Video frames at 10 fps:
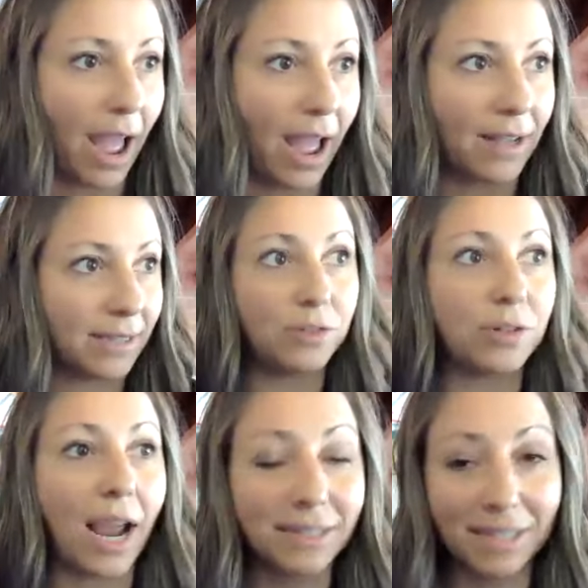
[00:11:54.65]
something
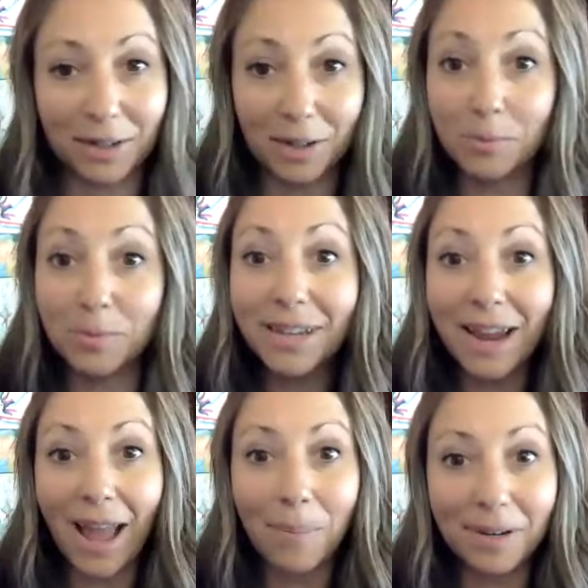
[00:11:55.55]
drastic could
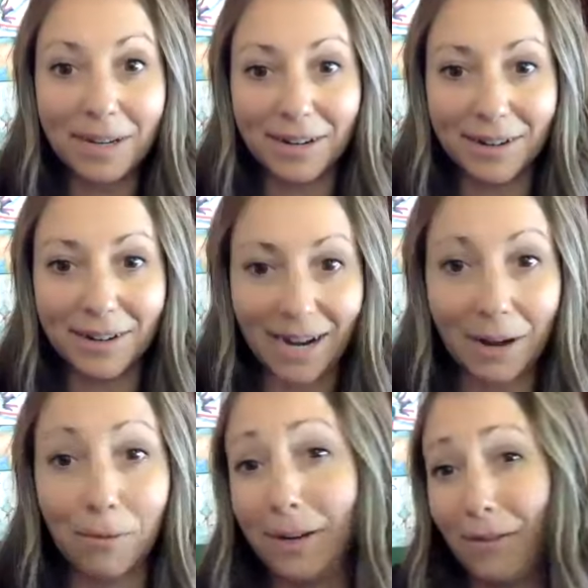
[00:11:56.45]
really happen here and
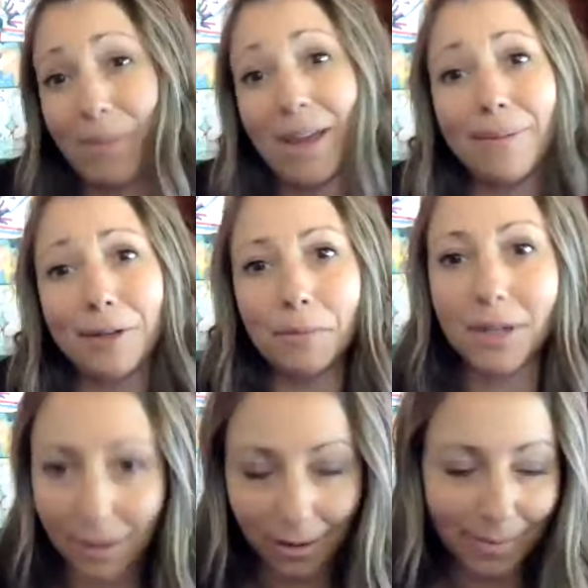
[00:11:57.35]
I wouldn't even be able to
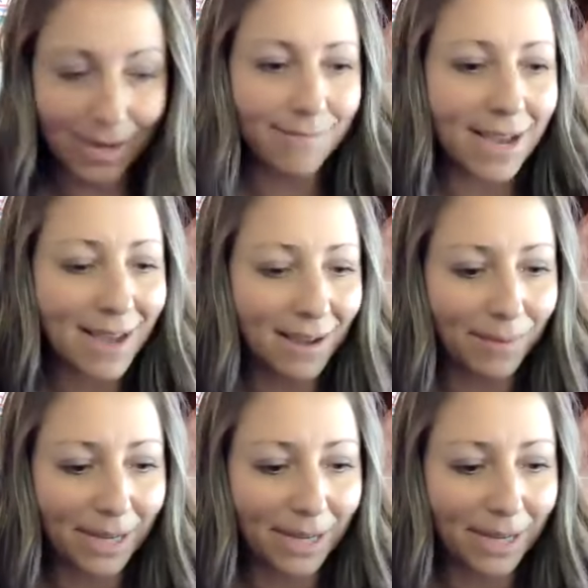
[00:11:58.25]
work or be a mom.